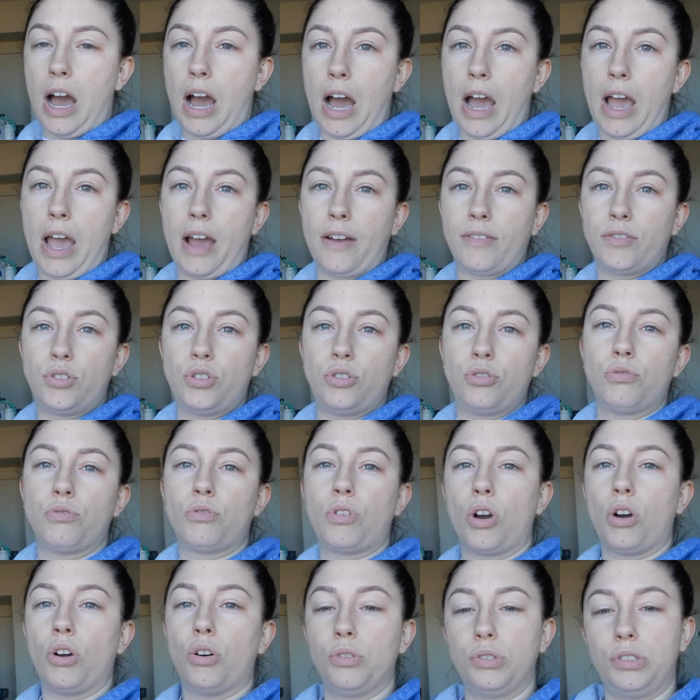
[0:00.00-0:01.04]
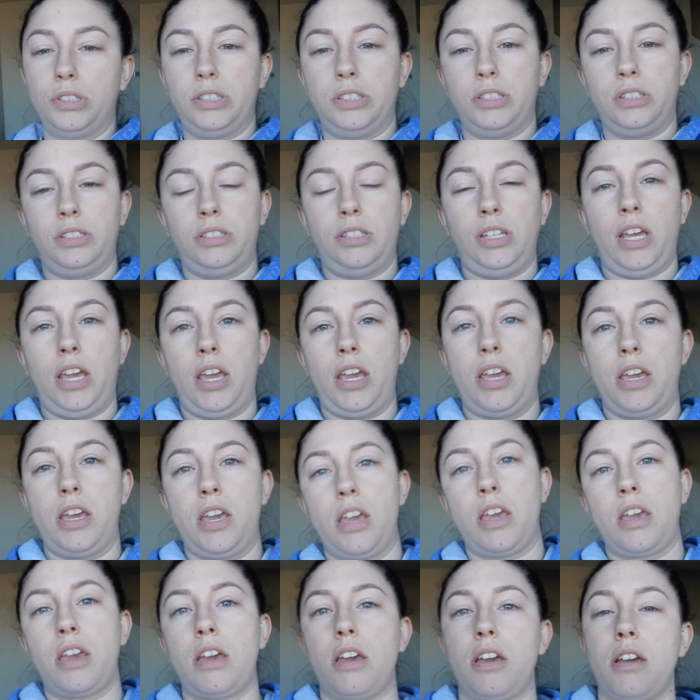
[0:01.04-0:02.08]
I have to go
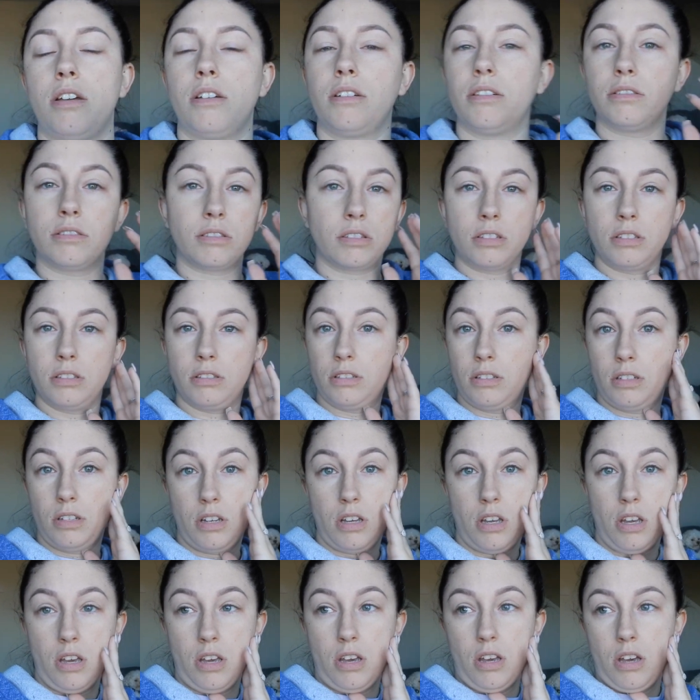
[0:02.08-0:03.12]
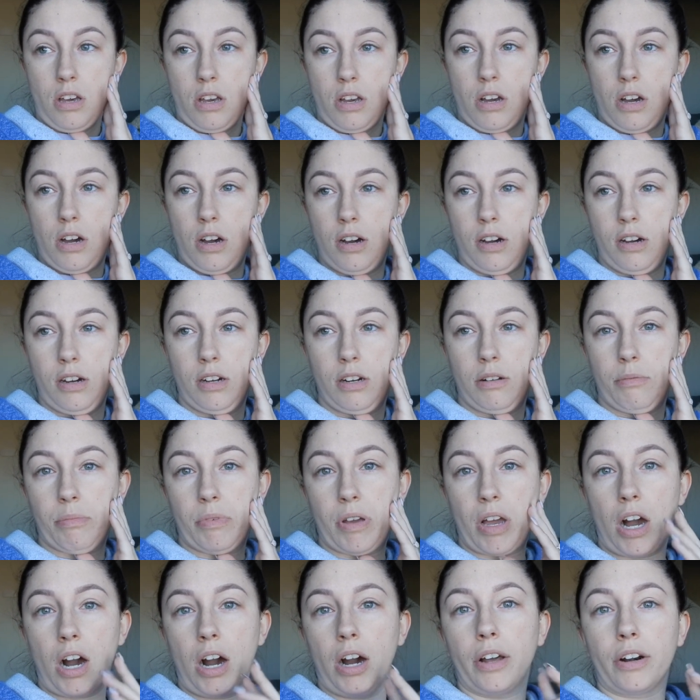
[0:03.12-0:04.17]
take um,
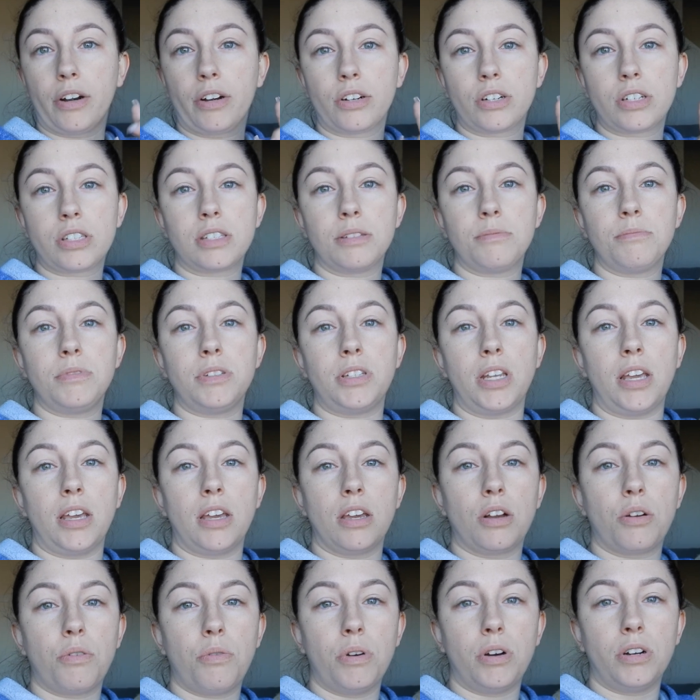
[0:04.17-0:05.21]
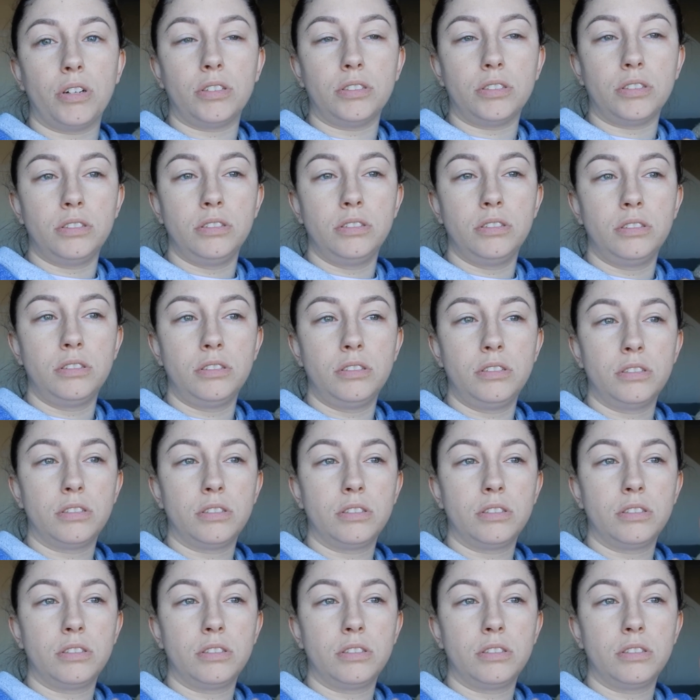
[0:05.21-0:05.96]
Connor some Dayquil